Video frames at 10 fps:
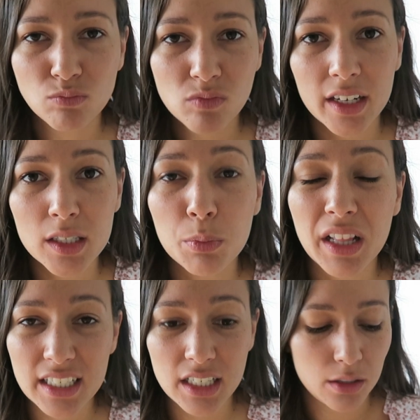That is
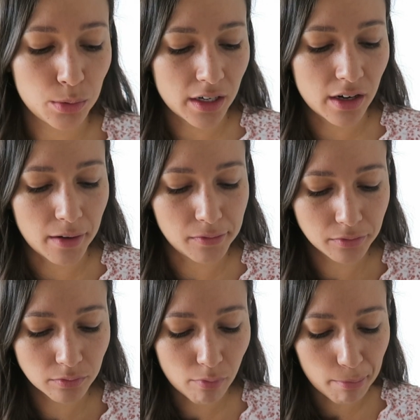plenty sweet enough.
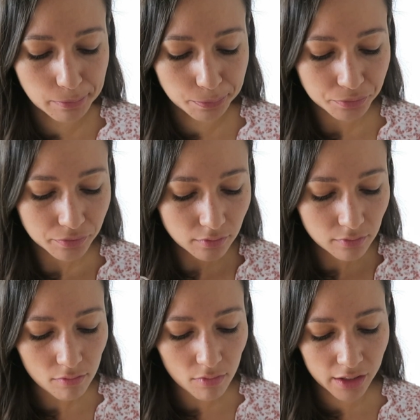
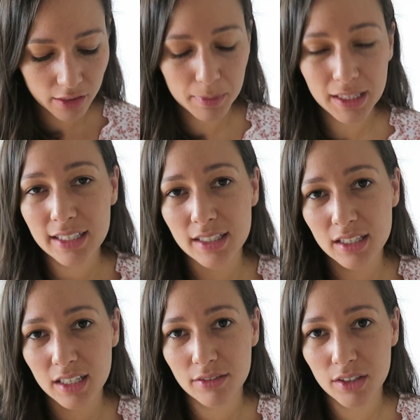The
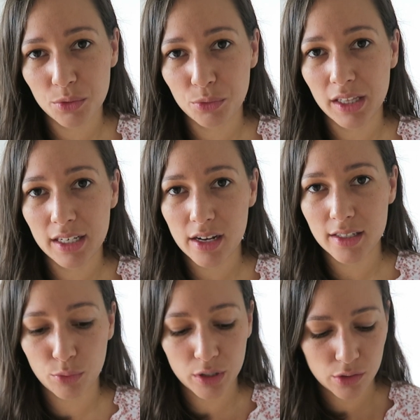molasses gives it a really
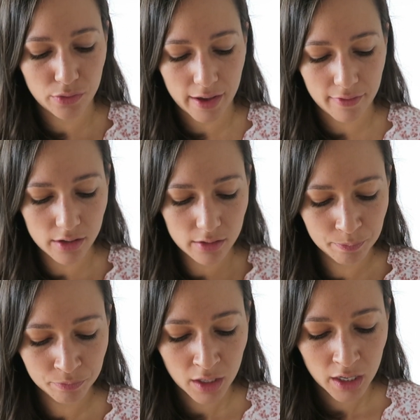nice rich flavor.
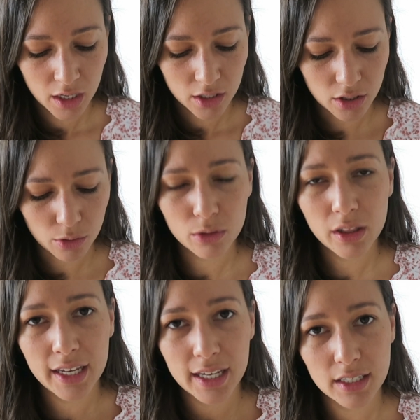So all
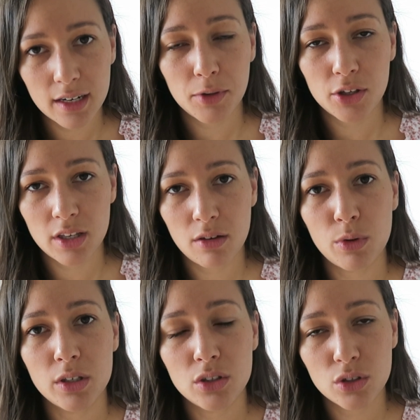I ended up using
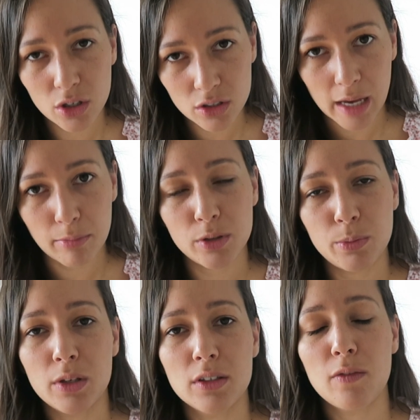was 2
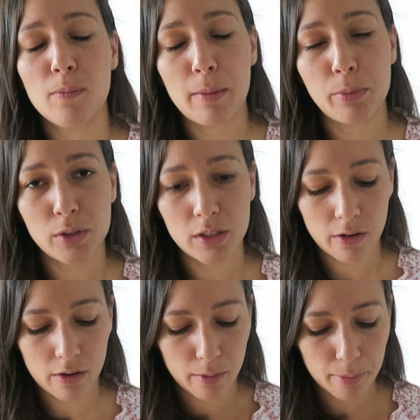tablespoons of maple
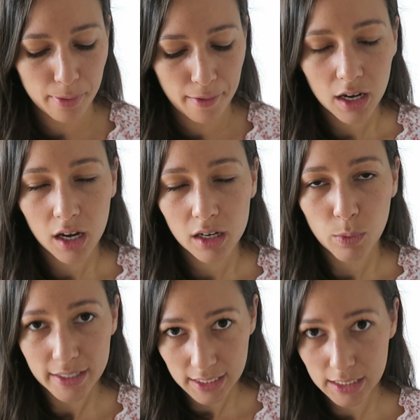syrup,
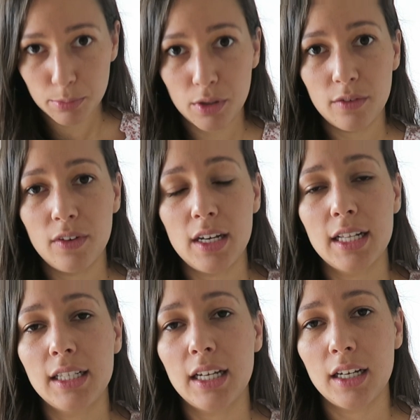1 teaspoon of
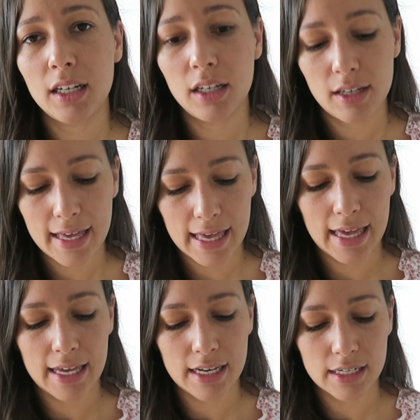vanilla,
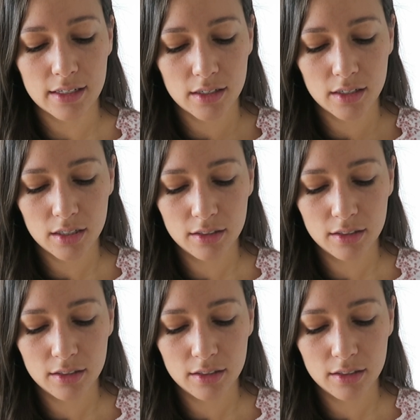and